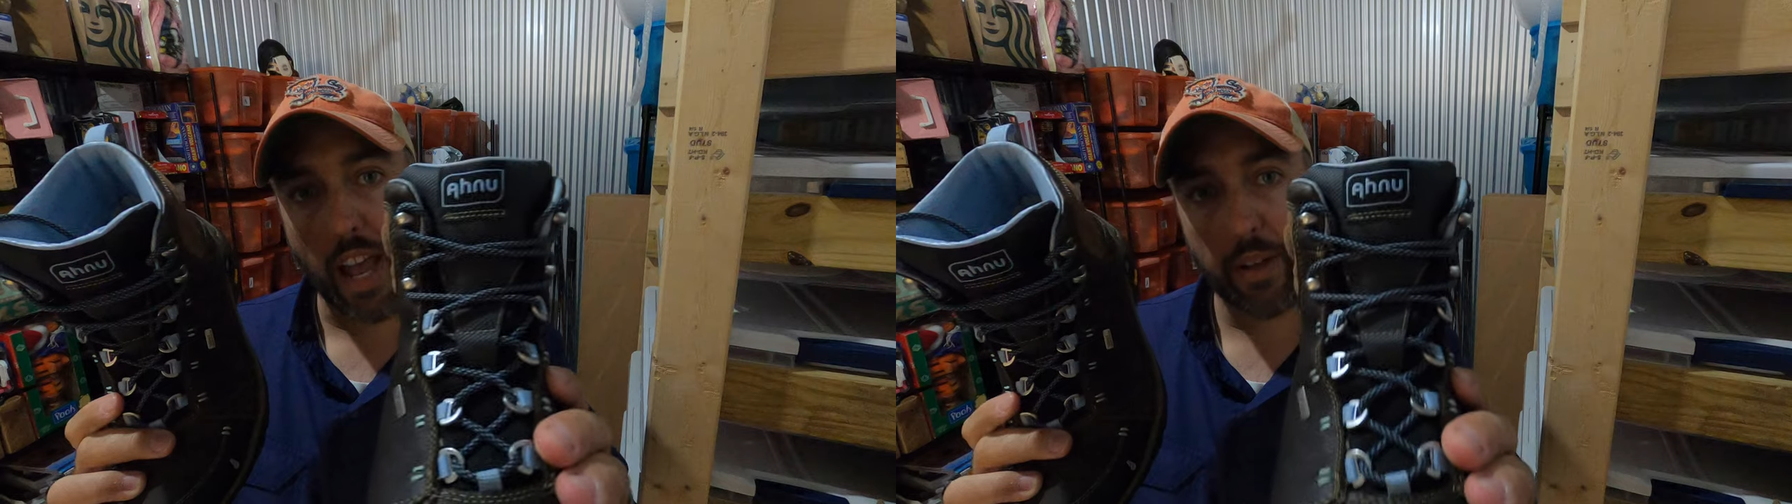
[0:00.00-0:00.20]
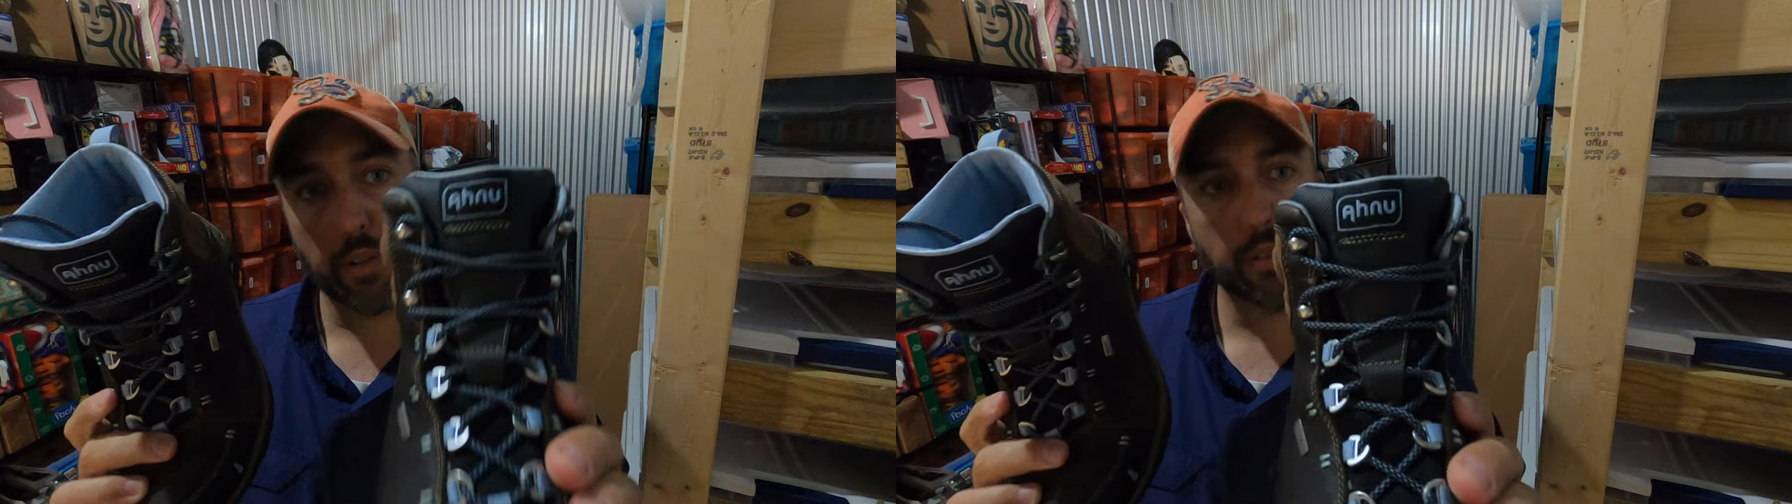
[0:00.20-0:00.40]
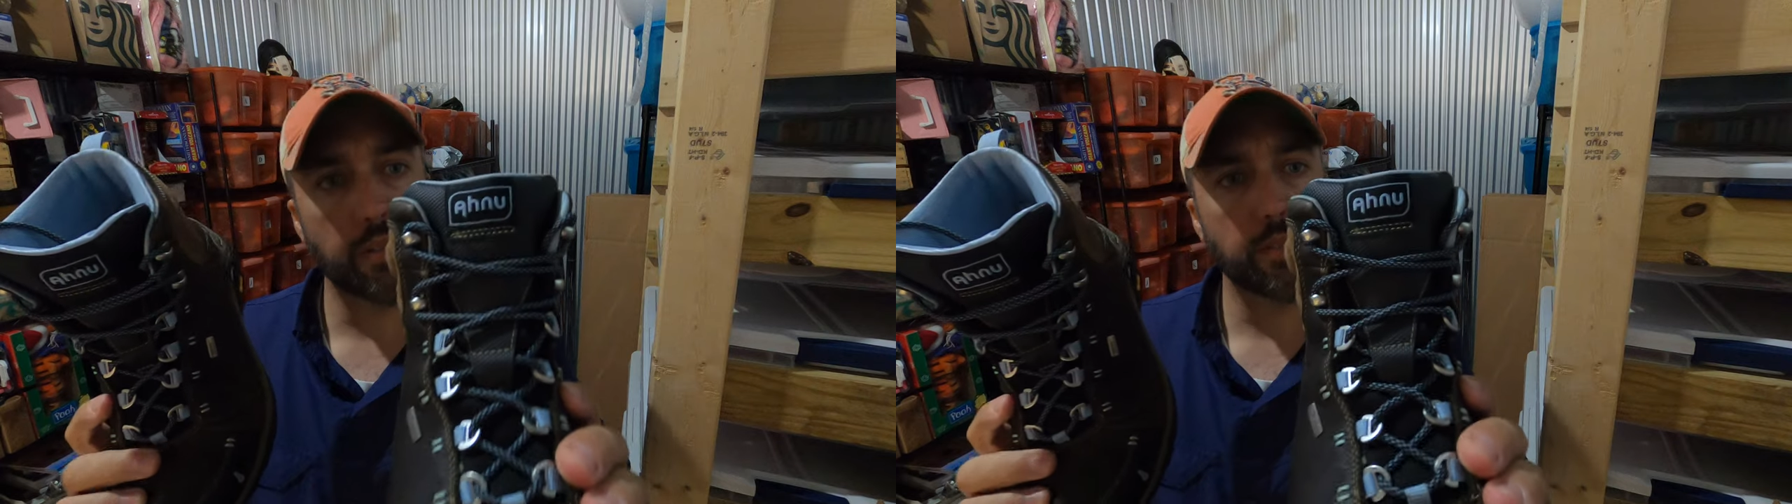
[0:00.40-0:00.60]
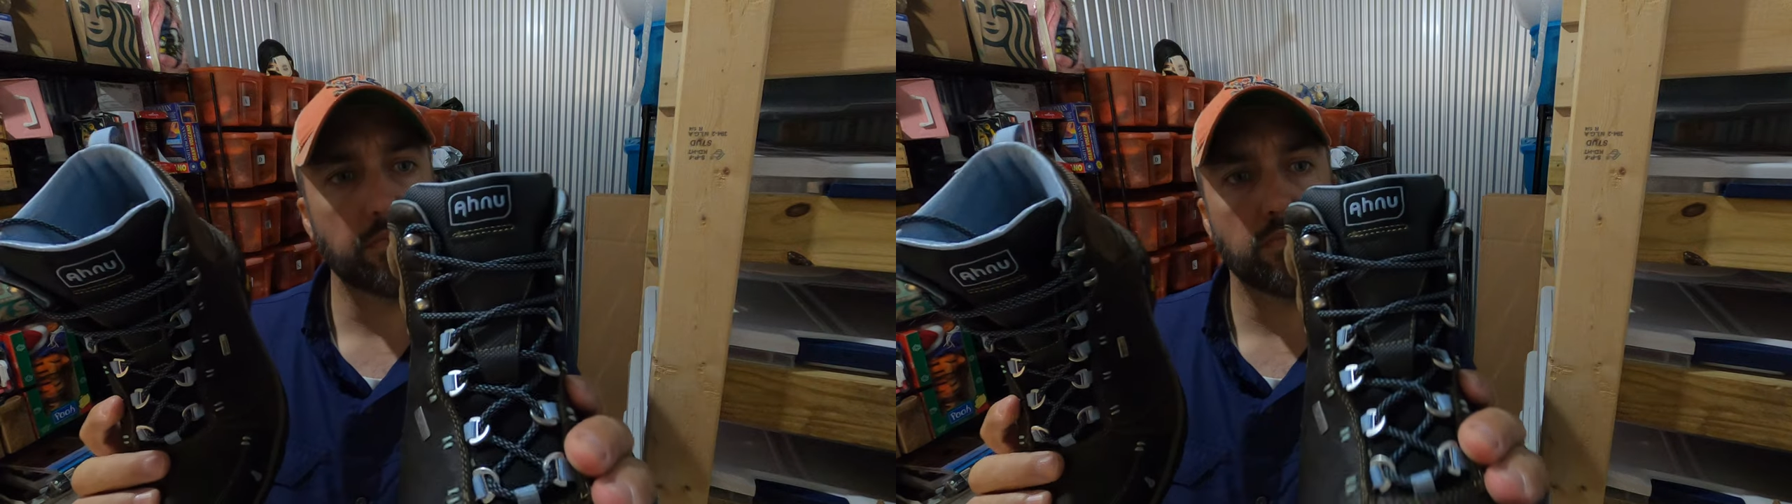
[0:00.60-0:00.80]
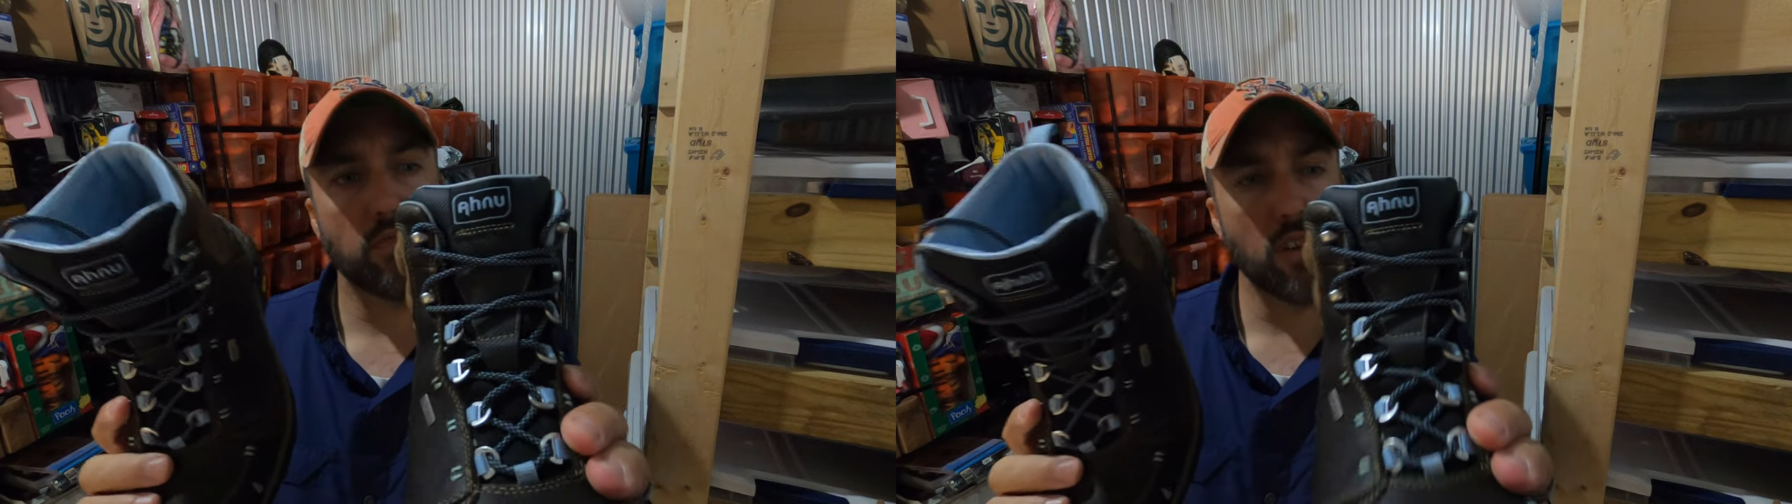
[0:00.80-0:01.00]
Anu,
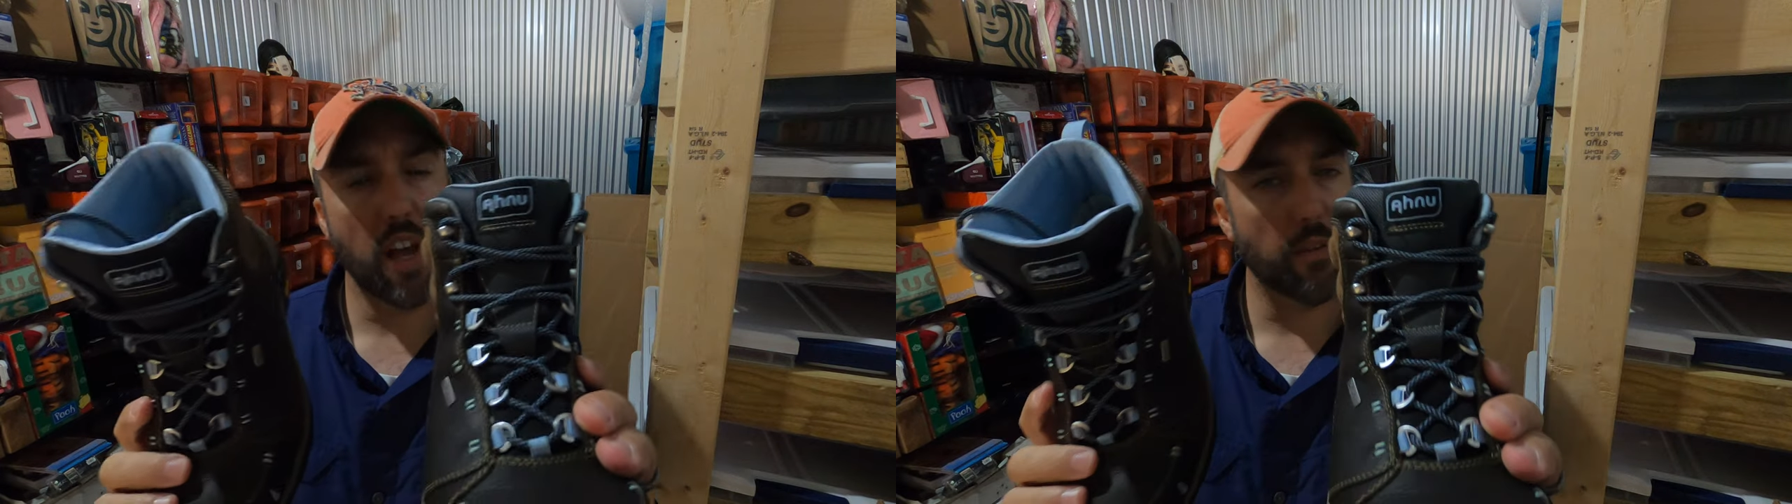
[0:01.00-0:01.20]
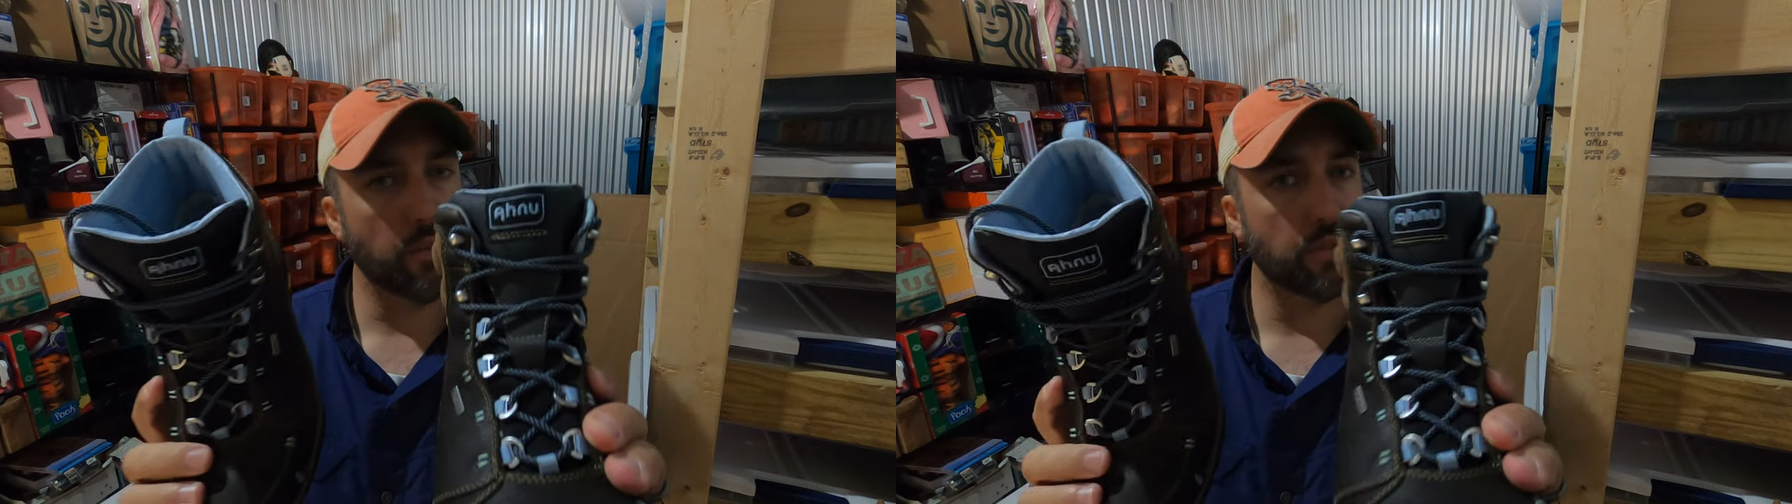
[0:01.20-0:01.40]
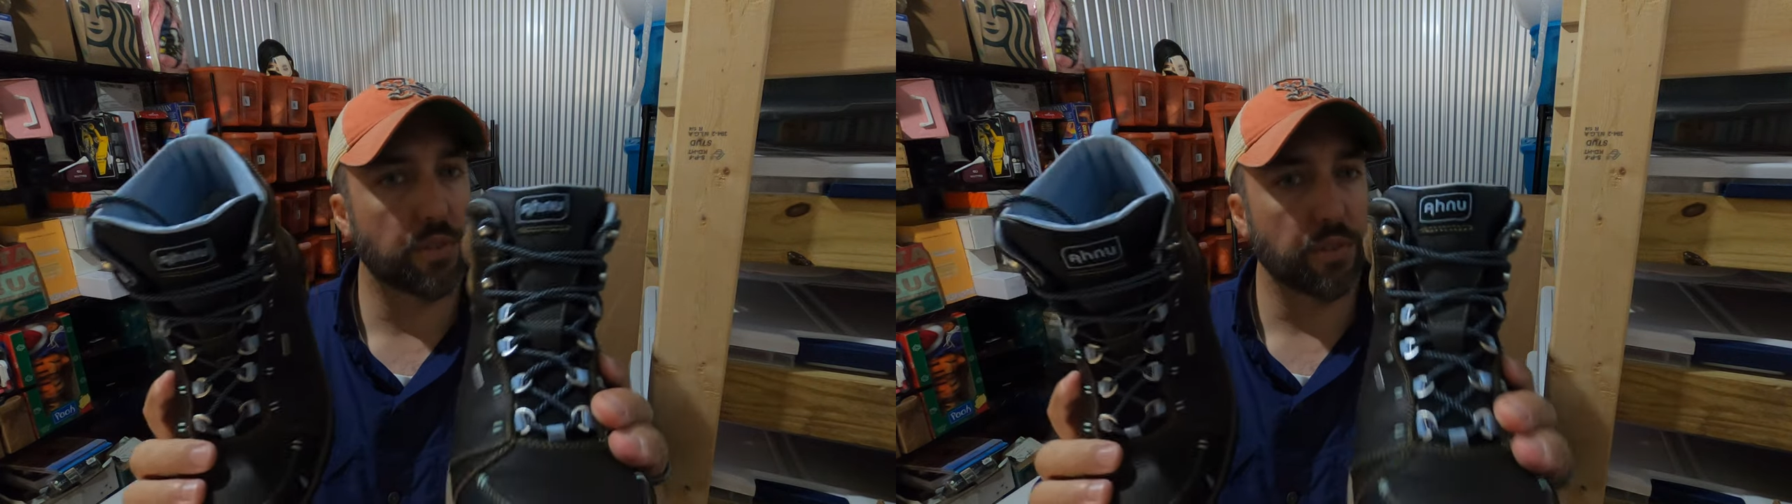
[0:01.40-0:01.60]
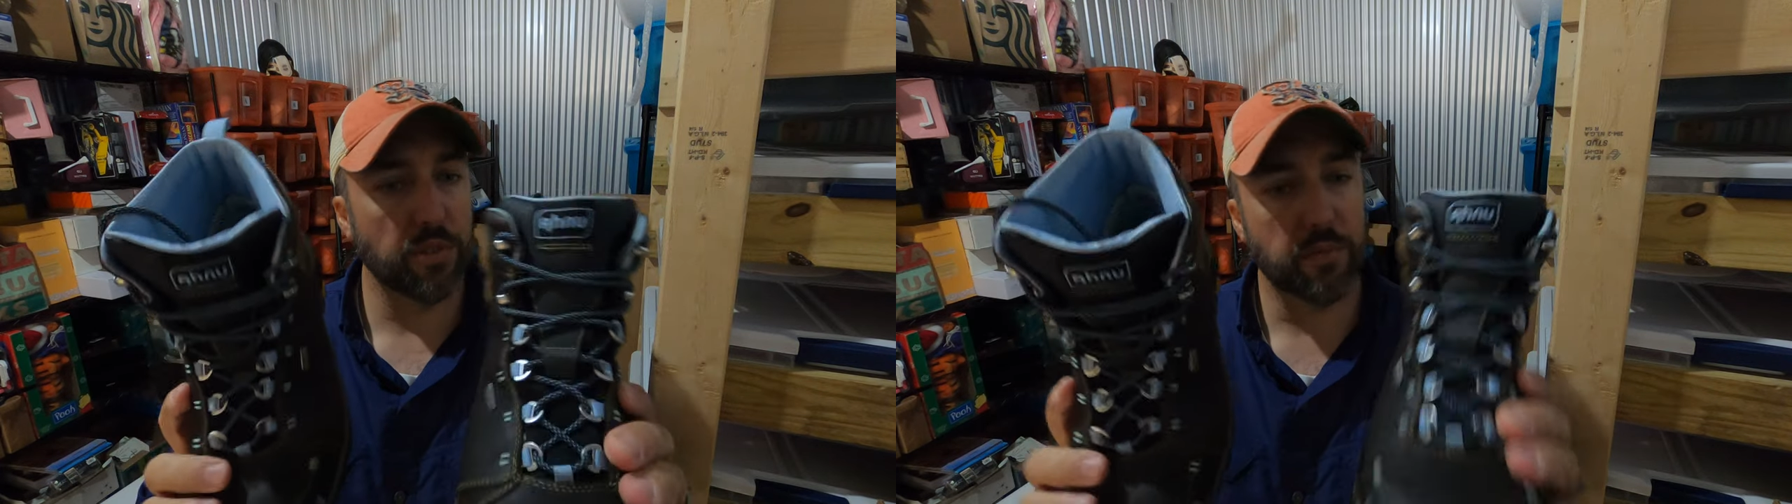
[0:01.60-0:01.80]
not real sure,